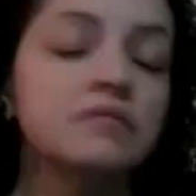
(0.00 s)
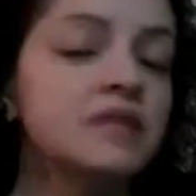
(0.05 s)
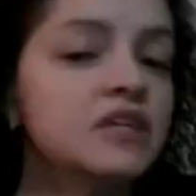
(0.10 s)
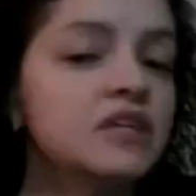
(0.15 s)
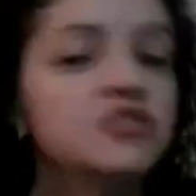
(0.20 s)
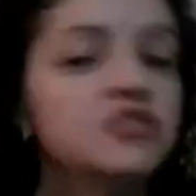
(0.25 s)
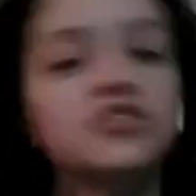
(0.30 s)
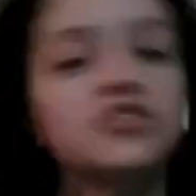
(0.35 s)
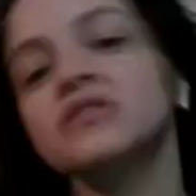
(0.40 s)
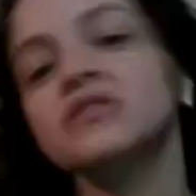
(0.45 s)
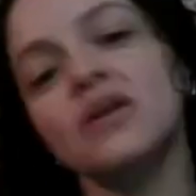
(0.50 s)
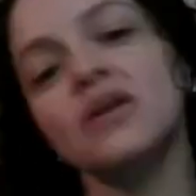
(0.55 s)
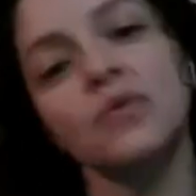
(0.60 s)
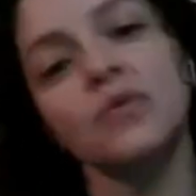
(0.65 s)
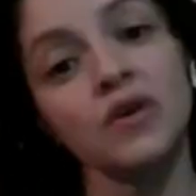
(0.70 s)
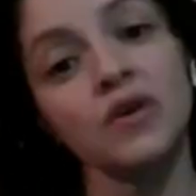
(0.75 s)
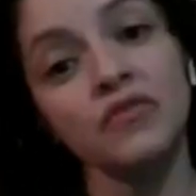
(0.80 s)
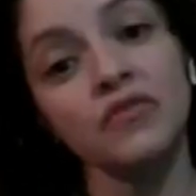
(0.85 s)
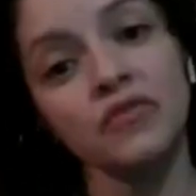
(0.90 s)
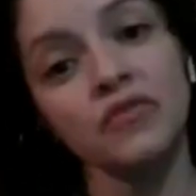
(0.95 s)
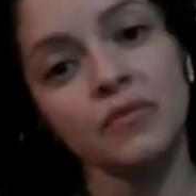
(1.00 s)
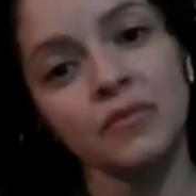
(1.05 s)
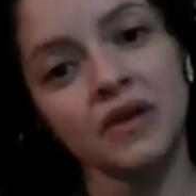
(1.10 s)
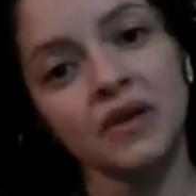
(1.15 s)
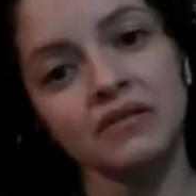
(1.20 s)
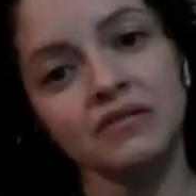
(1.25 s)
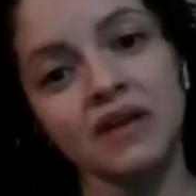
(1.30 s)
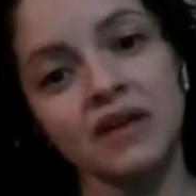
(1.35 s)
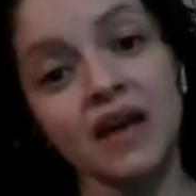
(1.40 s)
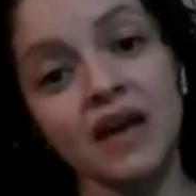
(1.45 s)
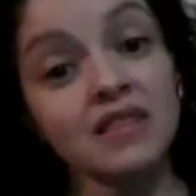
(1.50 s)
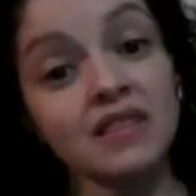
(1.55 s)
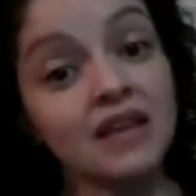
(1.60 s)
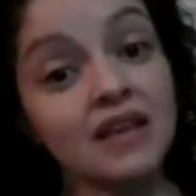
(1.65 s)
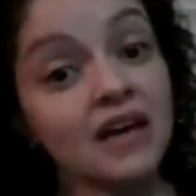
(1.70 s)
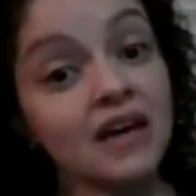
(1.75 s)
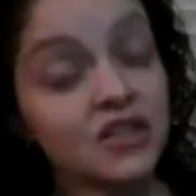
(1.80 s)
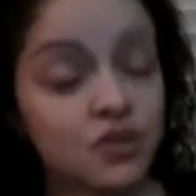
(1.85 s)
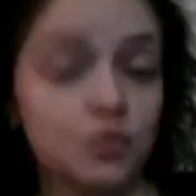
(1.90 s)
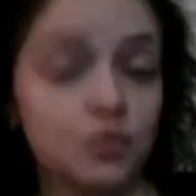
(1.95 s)
They took that away from me.
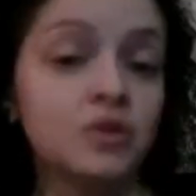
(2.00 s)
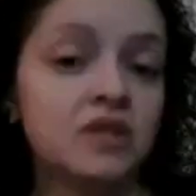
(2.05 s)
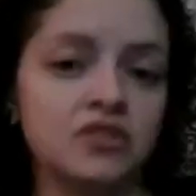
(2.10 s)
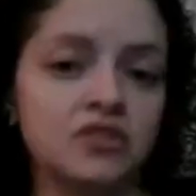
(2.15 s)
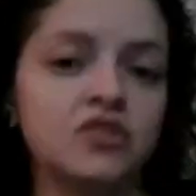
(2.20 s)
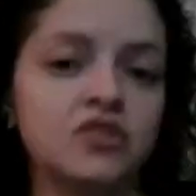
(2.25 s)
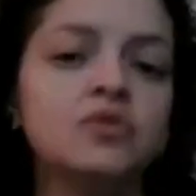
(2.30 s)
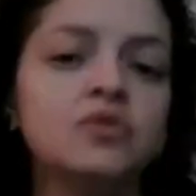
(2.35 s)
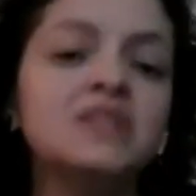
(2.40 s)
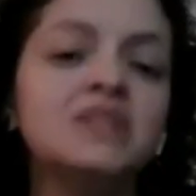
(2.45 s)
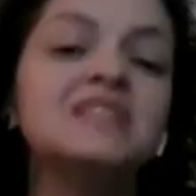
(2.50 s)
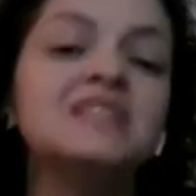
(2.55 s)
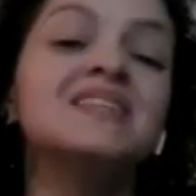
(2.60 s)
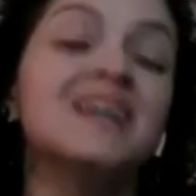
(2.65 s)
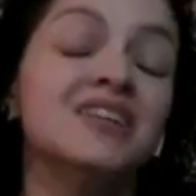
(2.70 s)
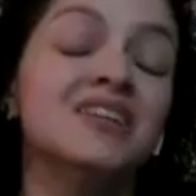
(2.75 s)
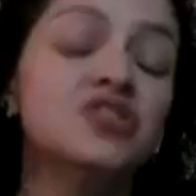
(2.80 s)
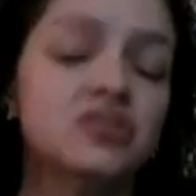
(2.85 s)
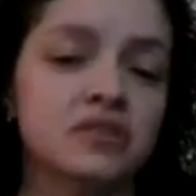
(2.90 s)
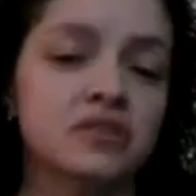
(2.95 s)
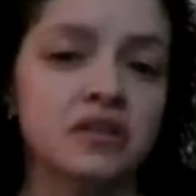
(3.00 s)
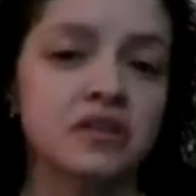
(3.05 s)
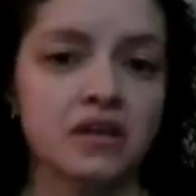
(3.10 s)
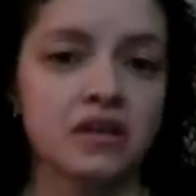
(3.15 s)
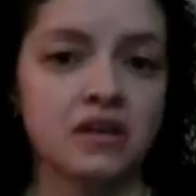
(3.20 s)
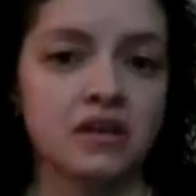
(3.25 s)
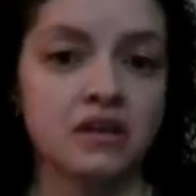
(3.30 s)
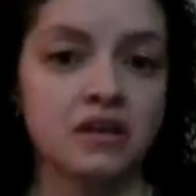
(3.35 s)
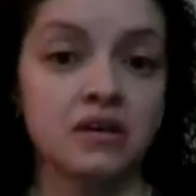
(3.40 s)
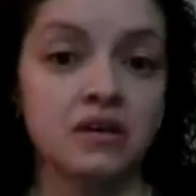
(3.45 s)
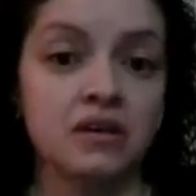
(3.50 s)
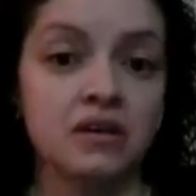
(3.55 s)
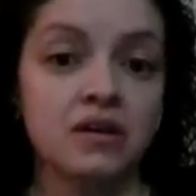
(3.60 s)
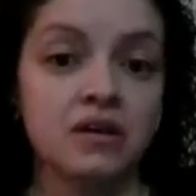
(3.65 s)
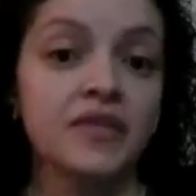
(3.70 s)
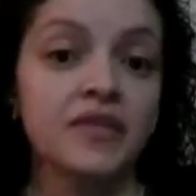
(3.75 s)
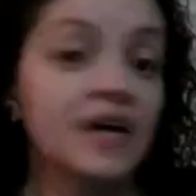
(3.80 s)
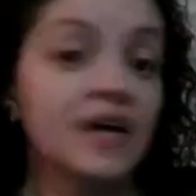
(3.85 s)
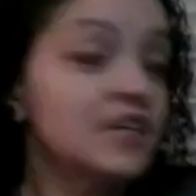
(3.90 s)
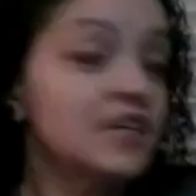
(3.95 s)
And that's what they do intentionally.
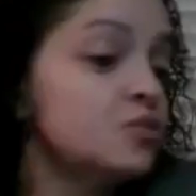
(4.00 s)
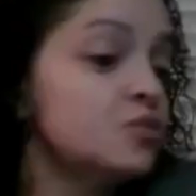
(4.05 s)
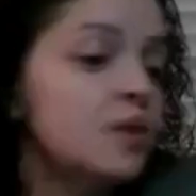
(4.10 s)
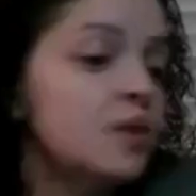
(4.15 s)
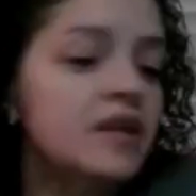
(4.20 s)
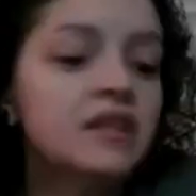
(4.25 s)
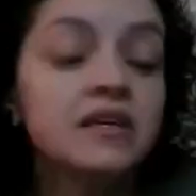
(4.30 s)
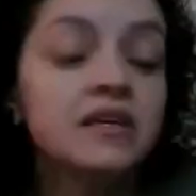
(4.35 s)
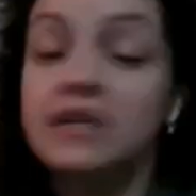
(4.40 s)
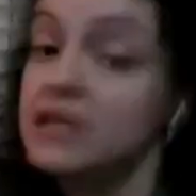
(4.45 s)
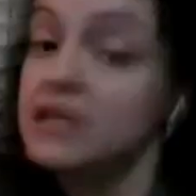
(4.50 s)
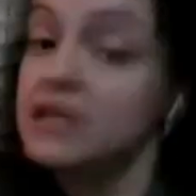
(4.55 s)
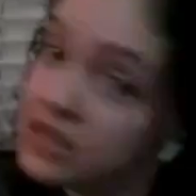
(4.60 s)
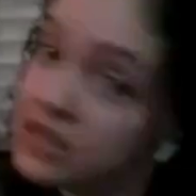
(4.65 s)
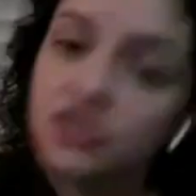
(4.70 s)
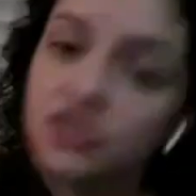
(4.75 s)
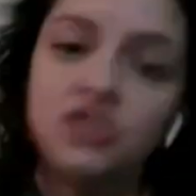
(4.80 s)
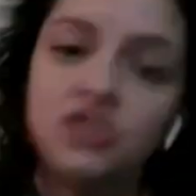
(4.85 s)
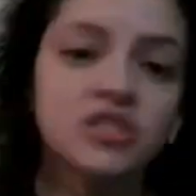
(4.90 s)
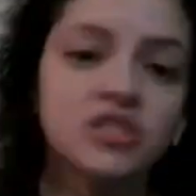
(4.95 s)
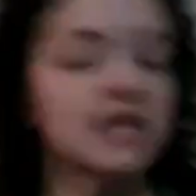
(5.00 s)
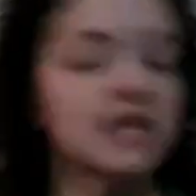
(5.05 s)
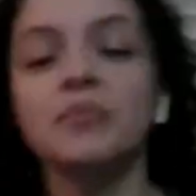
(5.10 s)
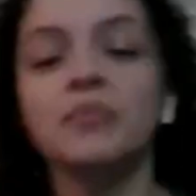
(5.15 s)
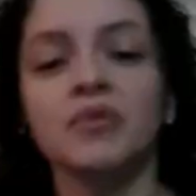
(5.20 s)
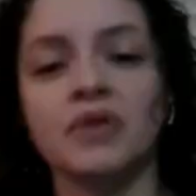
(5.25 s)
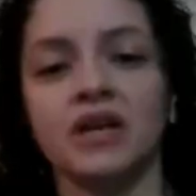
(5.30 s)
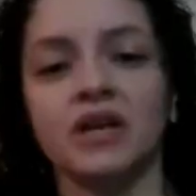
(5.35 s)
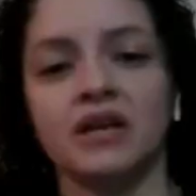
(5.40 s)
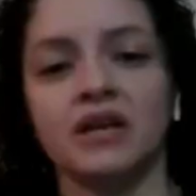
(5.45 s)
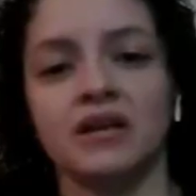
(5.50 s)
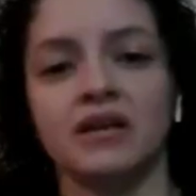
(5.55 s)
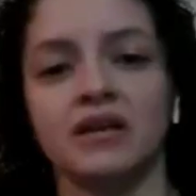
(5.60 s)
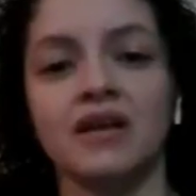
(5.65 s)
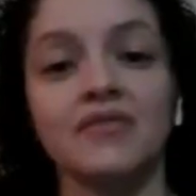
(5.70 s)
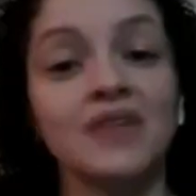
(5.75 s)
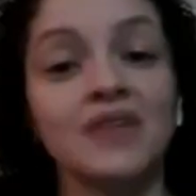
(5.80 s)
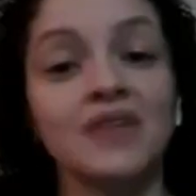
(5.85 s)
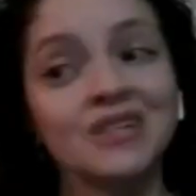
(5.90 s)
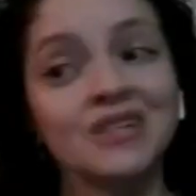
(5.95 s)
That's why the kids are
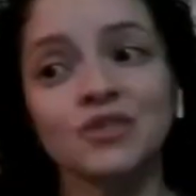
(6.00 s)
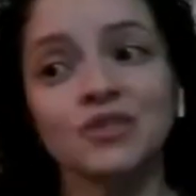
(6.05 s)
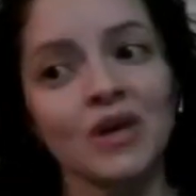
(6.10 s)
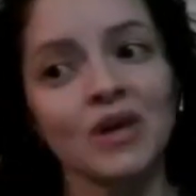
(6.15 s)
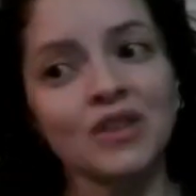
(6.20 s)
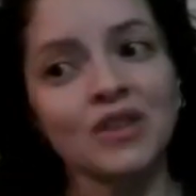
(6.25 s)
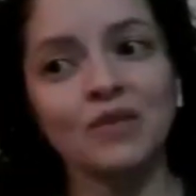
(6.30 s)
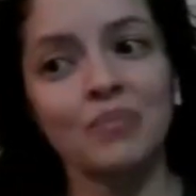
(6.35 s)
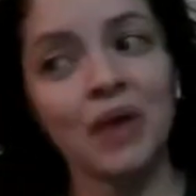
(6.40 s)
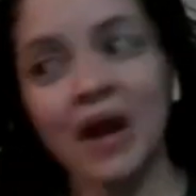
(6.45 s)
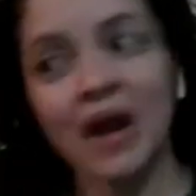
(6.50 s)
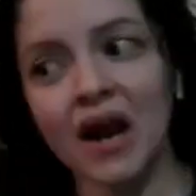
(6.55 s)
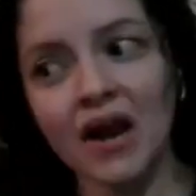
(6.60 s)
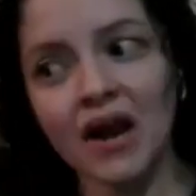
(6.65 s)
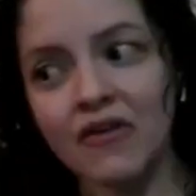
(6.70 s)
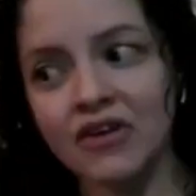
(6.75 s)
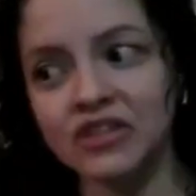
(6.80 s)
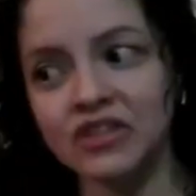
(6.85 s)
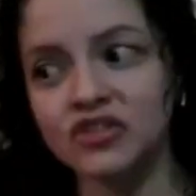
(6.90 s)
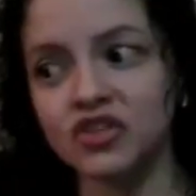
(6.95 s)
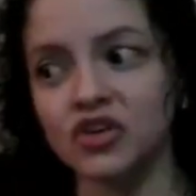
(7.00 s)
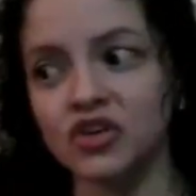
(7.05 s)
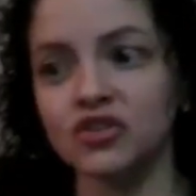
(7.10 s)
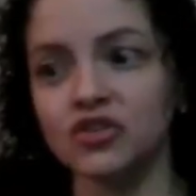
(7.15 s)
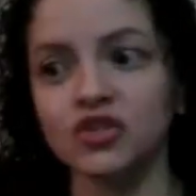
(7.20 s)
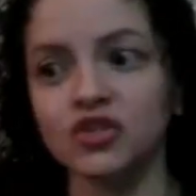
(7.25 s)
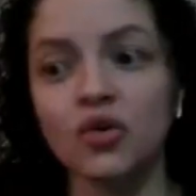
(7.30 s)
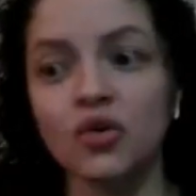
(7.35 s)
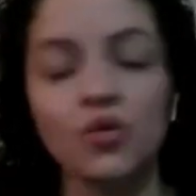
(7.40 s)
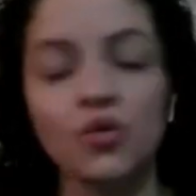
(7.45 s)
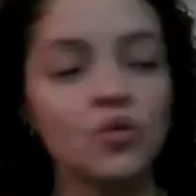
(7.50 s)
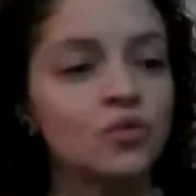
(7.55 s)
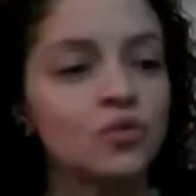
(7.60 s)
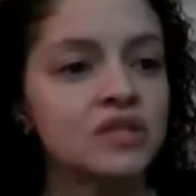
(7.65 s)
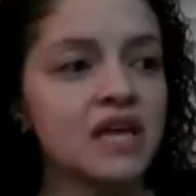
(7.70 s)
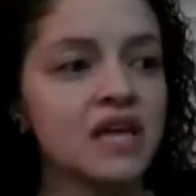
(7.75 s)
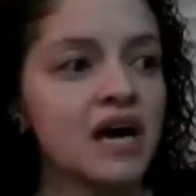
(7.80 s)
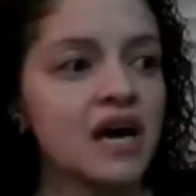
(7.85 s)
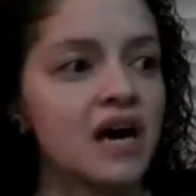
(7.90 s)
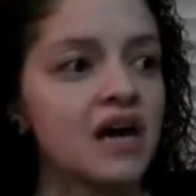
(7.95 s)
separated. And that's why the parents are
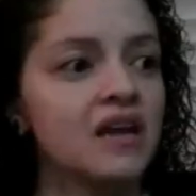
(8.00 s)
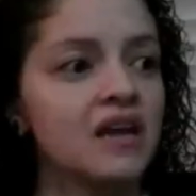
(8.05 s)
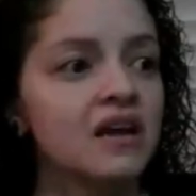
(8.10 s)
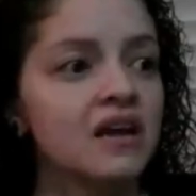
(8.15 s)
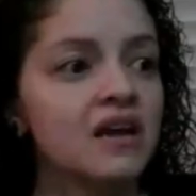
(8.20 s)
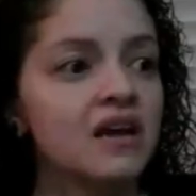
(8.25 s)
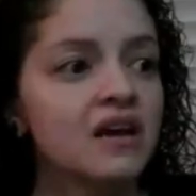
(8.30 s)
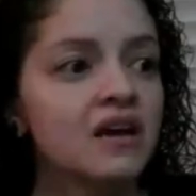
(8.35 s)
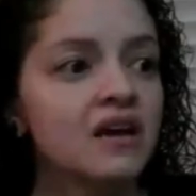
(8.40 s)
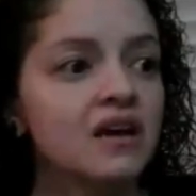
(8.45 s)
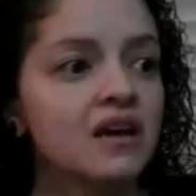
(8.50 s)
told that